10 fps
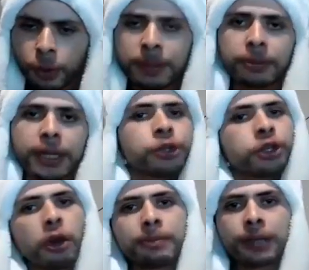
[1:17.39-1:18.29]
people that
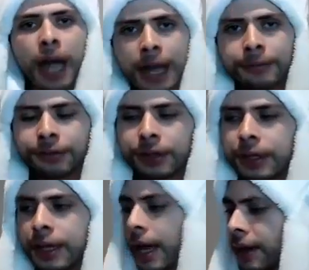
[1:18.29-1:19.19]
show up live,
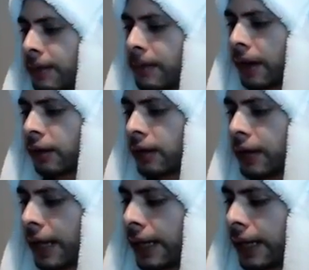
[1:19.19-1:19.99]
the better that